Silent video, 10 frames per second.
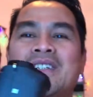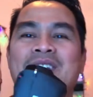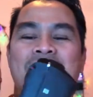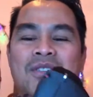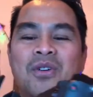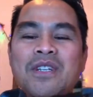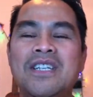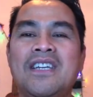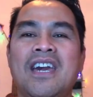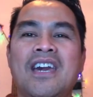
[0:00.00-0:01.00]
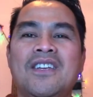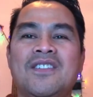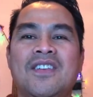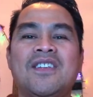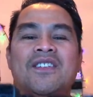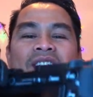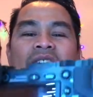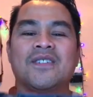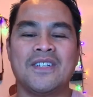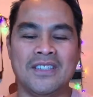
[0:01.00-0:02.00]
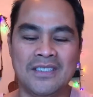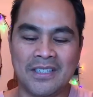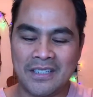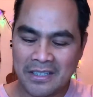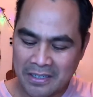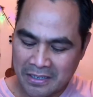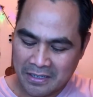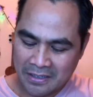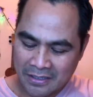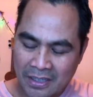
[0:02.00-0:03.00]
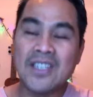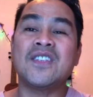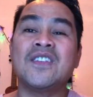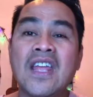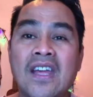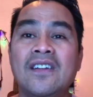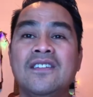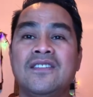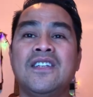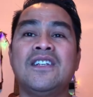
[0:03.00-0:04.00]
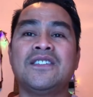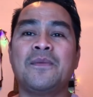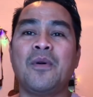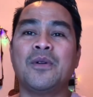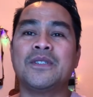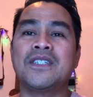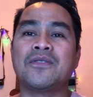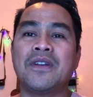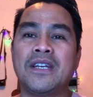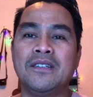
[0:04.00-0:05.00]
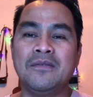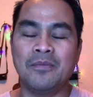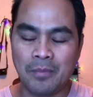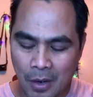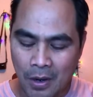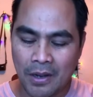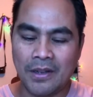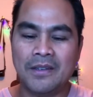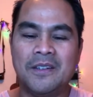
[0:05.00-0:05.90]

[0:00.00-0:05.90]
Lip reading: the Sony A6000 is still tiltable the screen, but